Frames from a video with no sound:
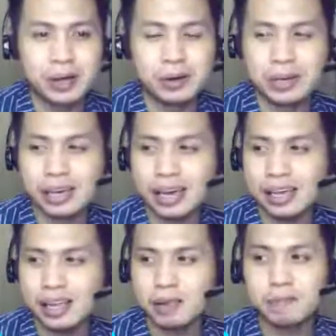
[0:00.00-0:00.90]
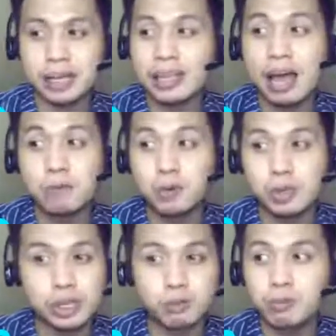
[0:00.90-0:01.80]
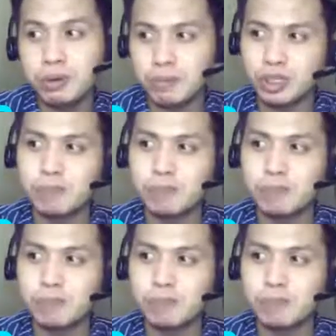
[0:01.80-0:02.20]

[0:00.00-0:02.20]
Okay? But it would be much